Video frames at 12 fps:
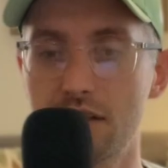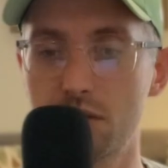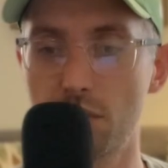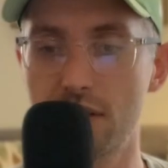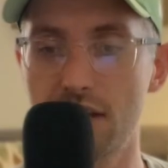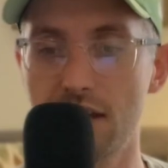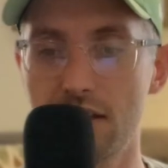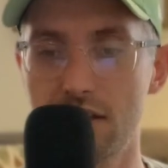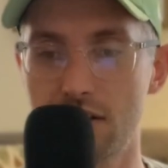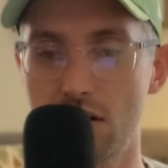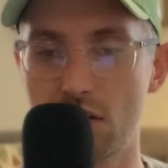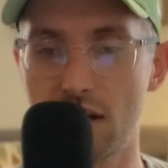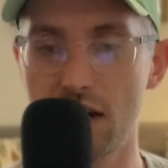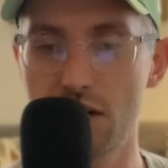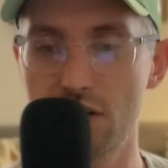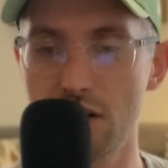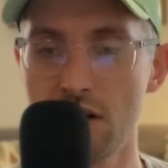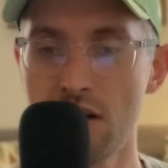within this
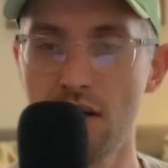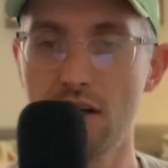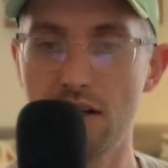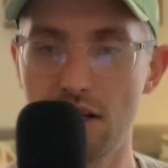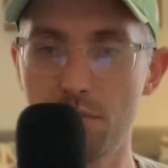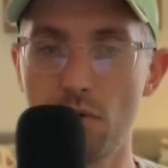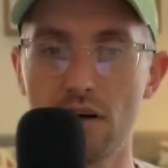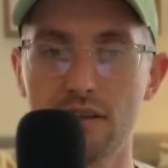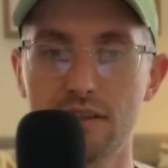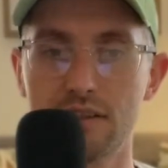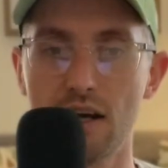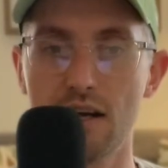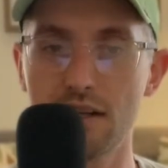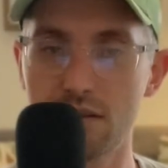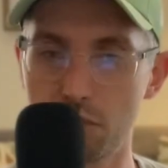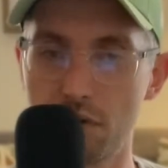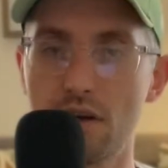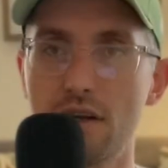location, and EMAAR decided
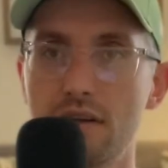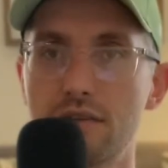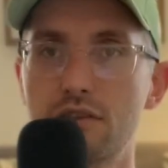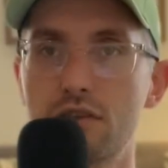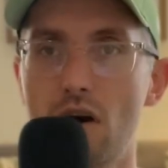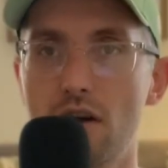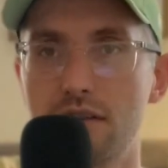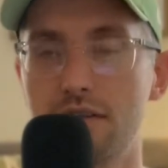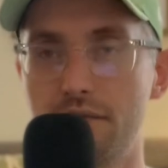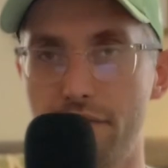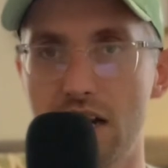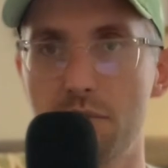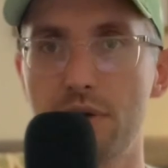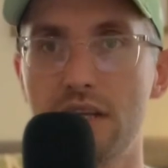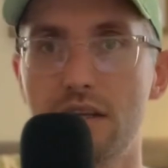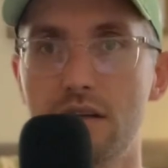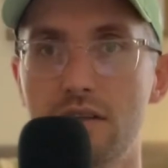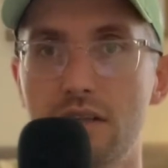we're going to start developing
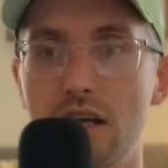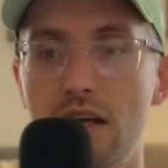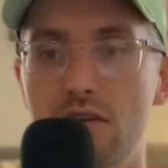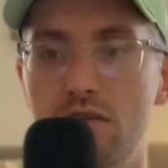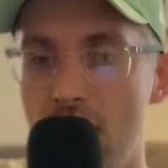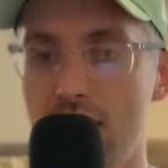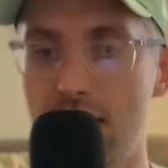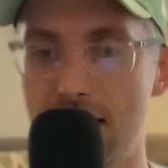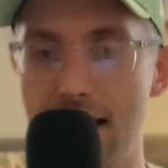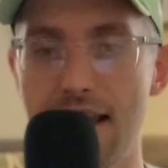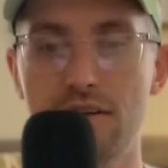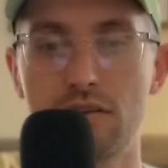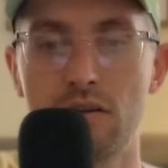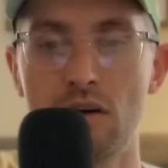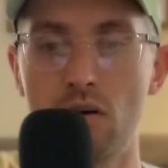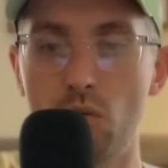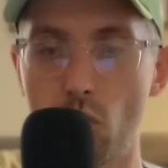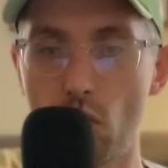this into the next
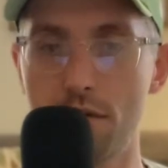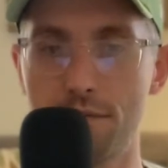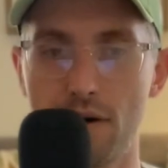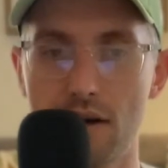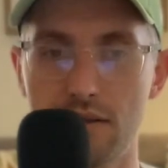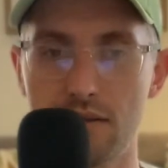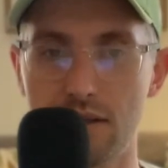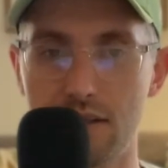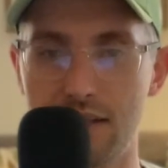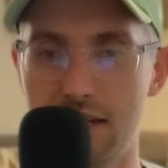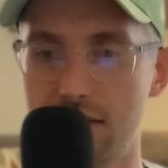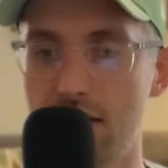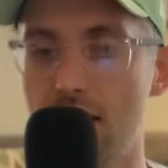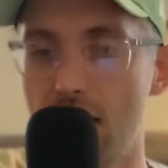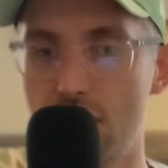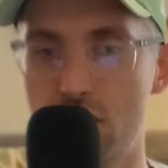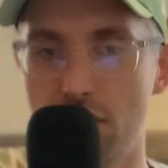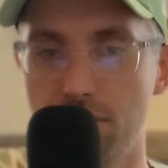waterfront
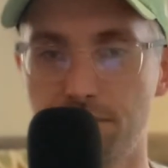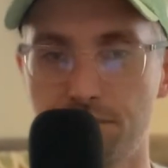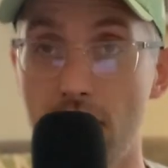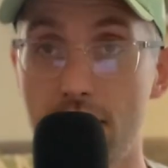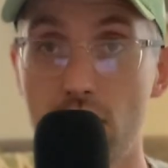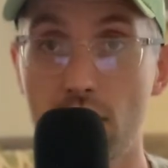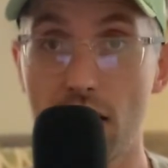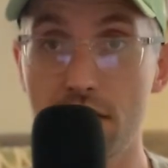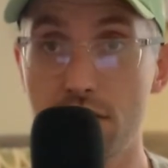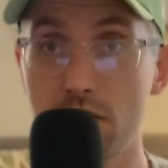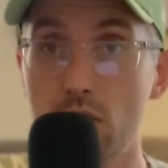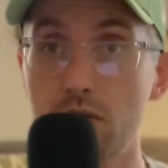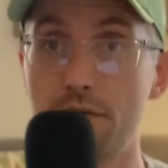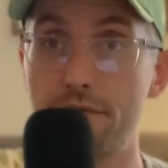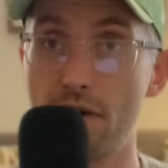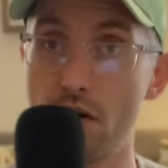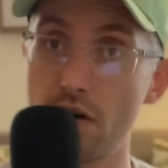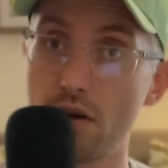destination. Its location is also
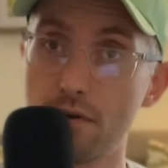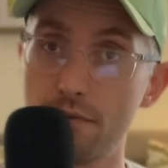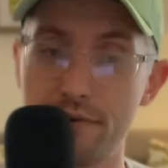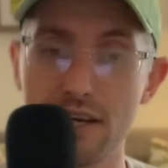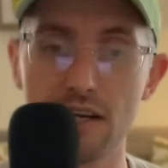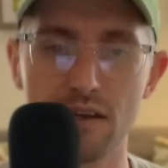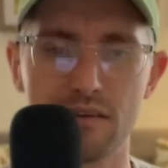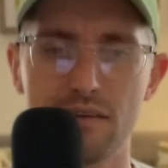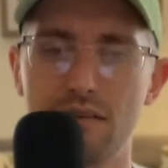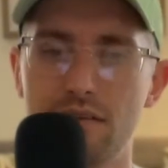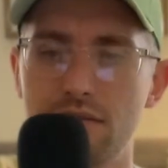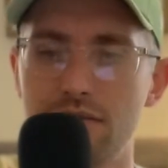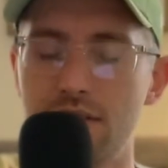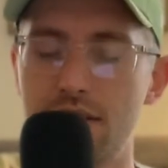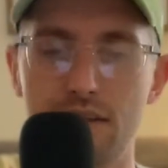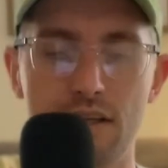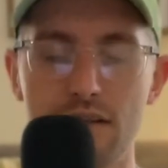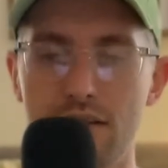very convenient
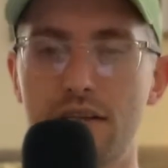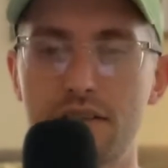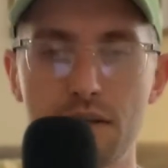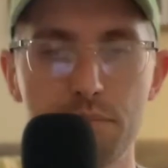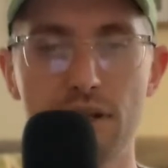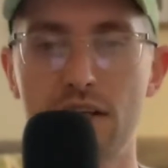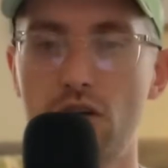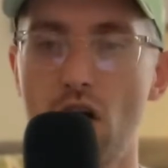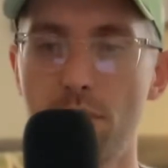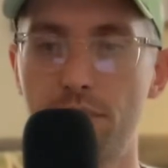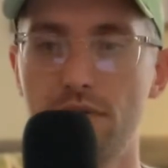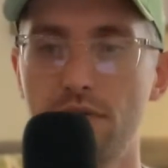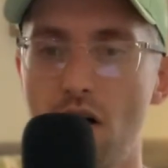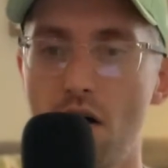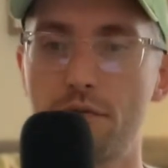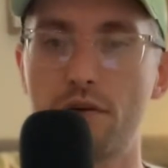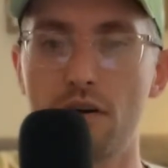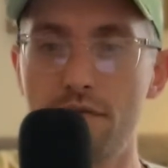the simple example
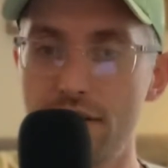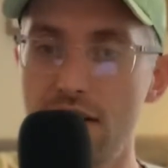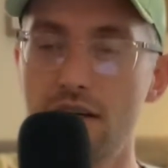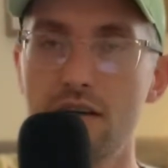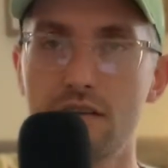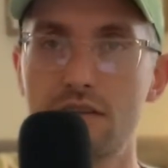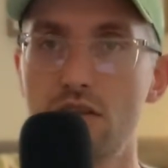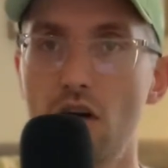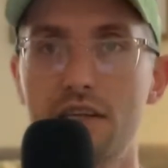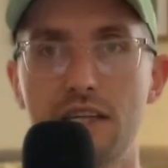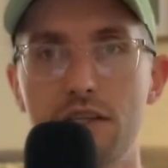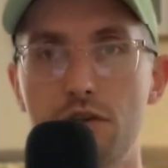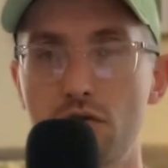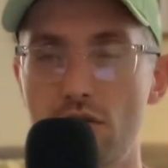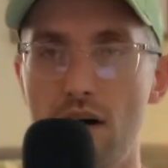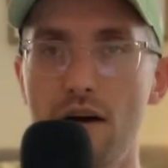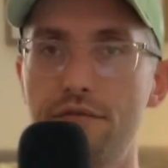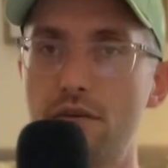of convenience, not that you
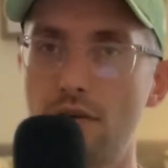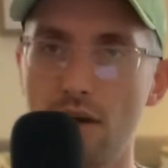drive to the